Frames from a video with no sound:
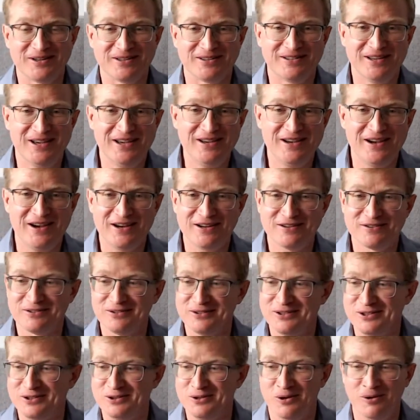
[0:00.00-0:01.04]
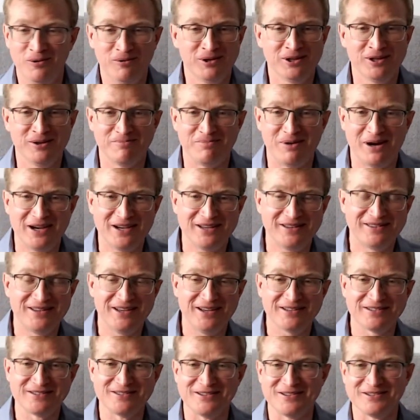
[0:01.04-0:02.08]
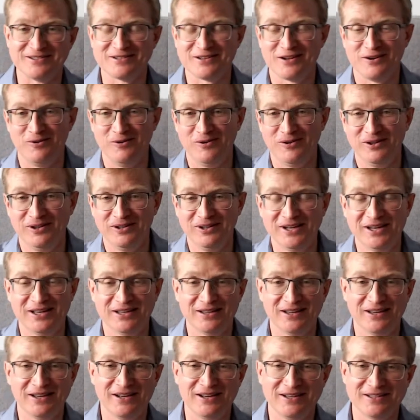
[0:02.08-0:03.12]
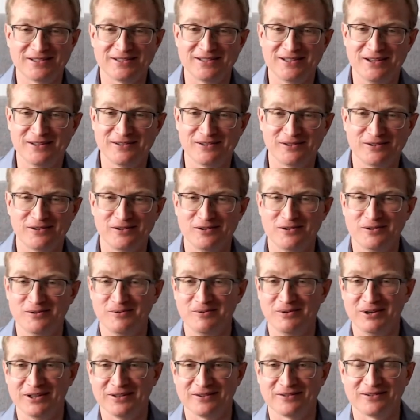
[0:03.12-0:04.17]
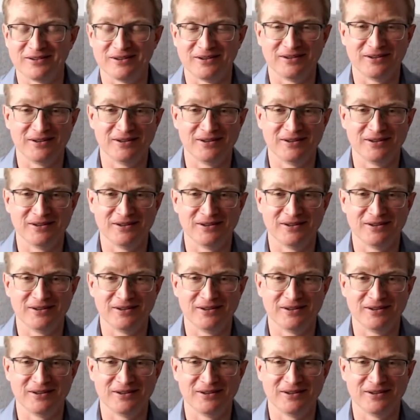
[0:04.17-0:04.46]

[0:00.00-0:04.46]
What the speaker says: they actually don't want to buy Teslas at all, and that has nothing to do with,